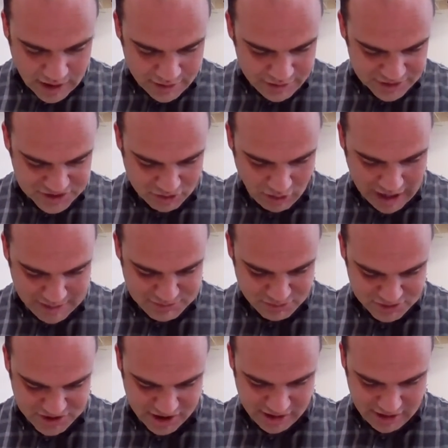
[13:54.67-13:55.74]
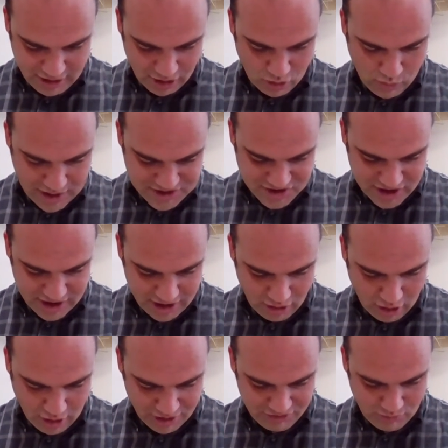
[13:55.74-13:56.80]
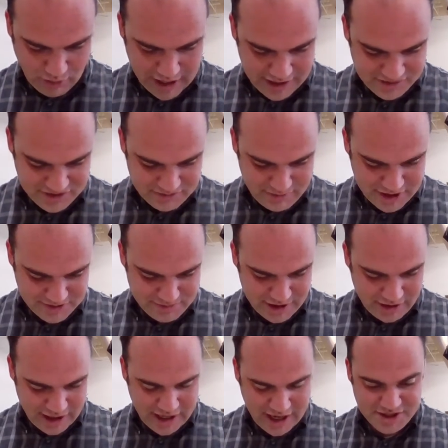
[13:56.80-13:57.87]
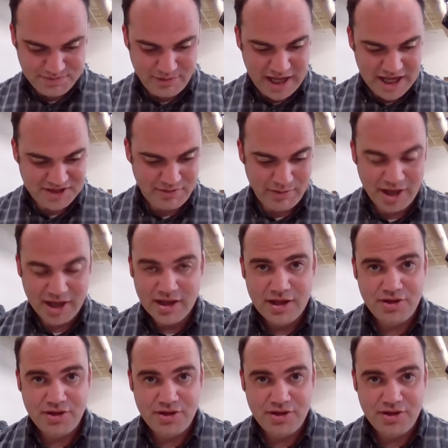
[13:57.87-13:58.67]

and the scribes are sitting there questioning in their hearts, why does this man speak like that? He's blaspheming.